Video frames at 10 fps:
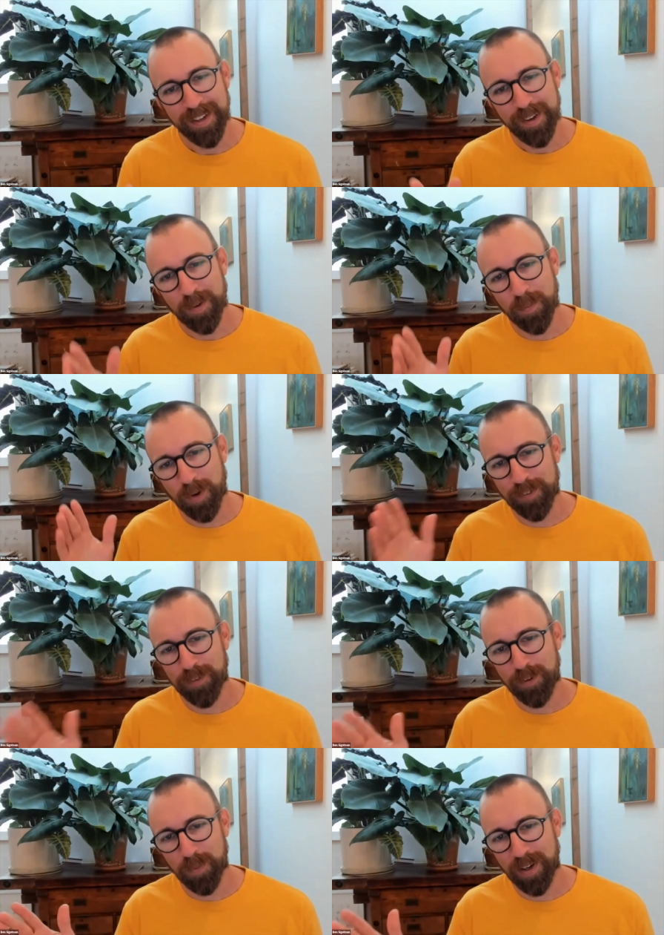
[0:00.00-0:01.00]
1
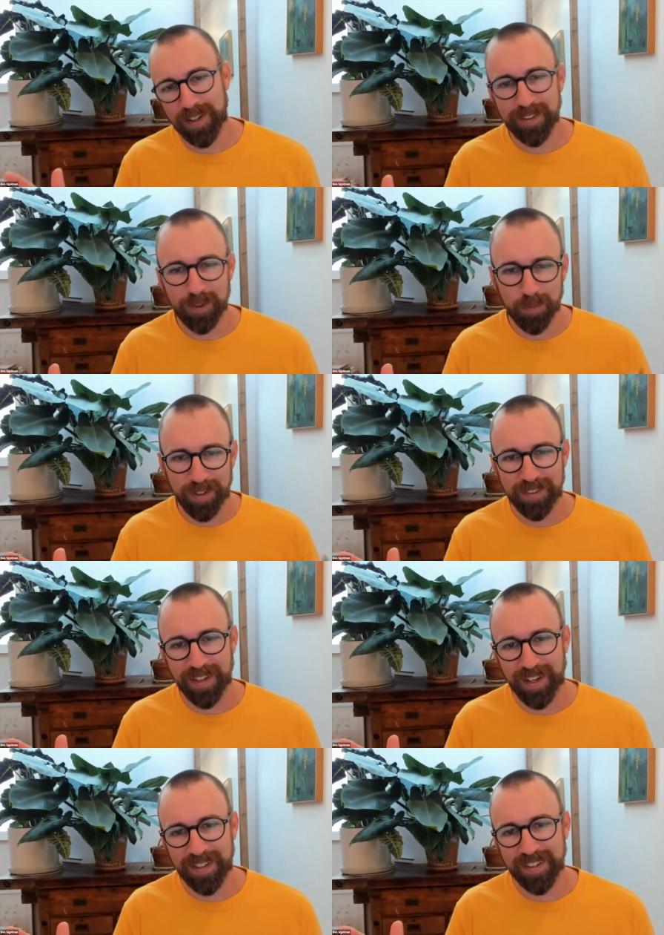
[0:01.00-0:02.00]
to 1 to
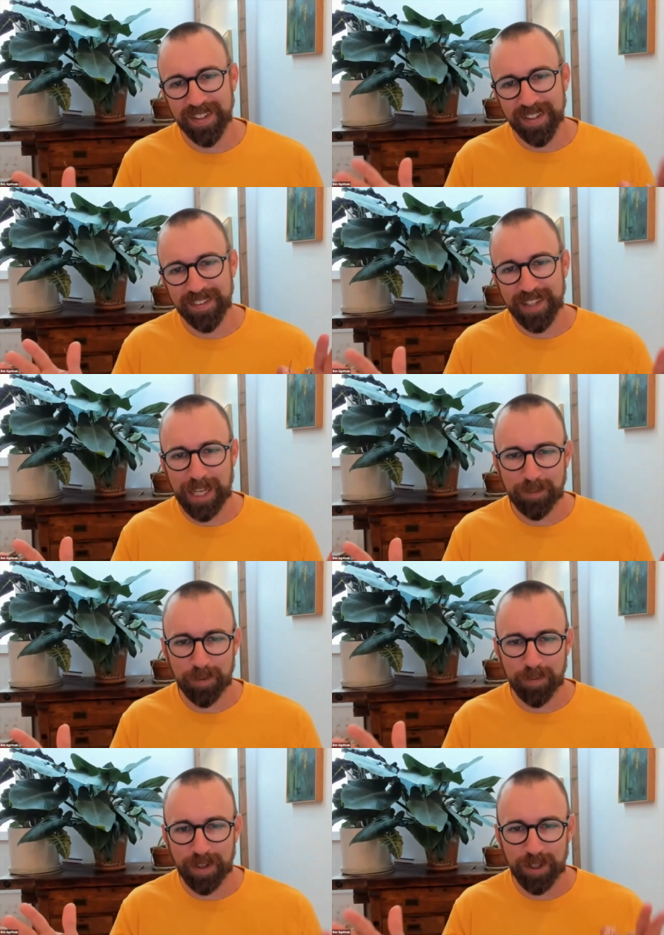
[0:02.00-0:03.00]
10, it's kind of a
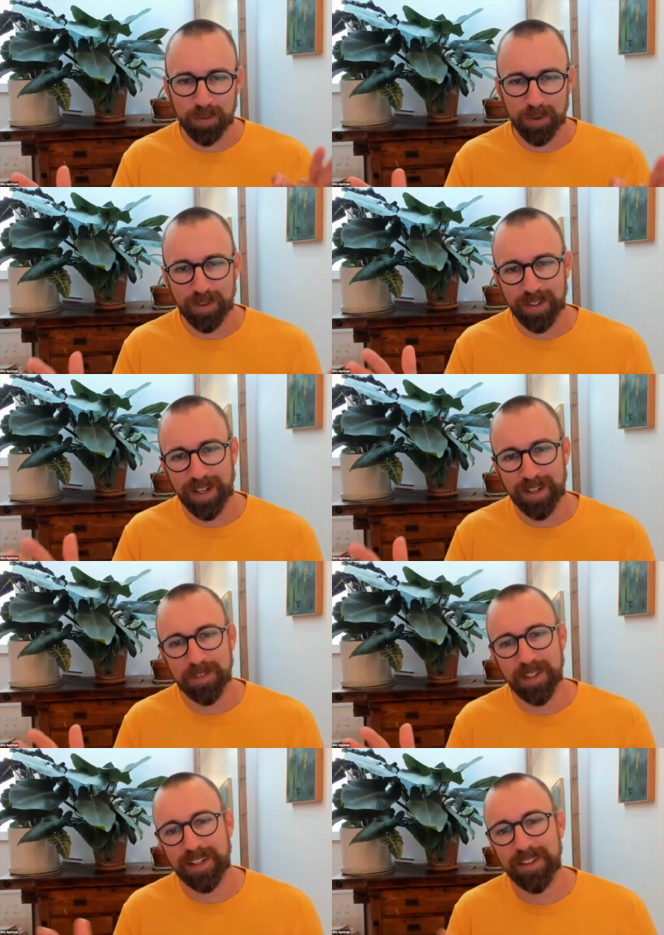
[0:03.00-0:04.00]
range where you can kind of
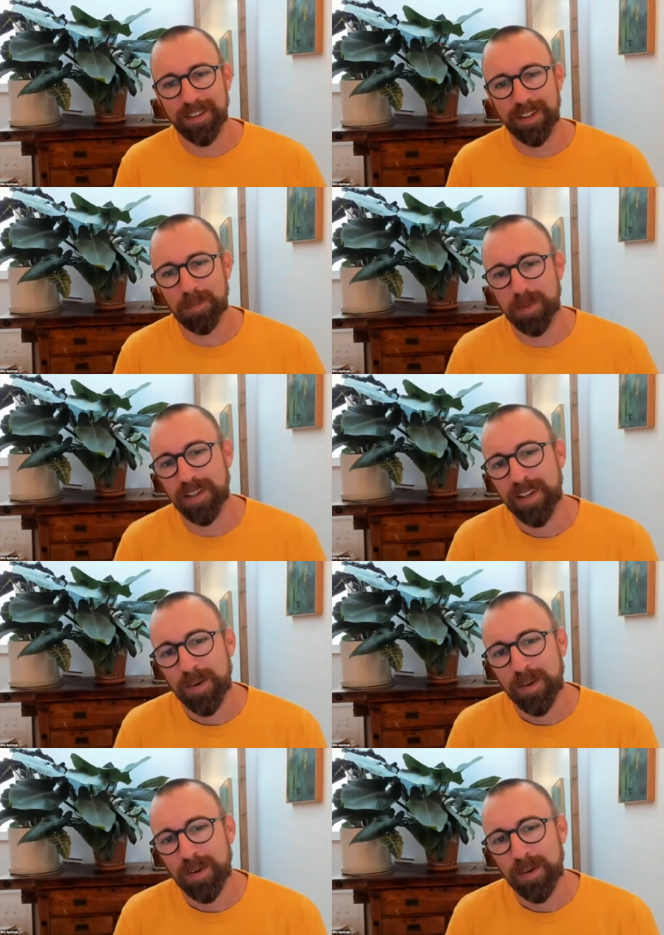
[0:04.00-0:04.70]
tinker a little bit.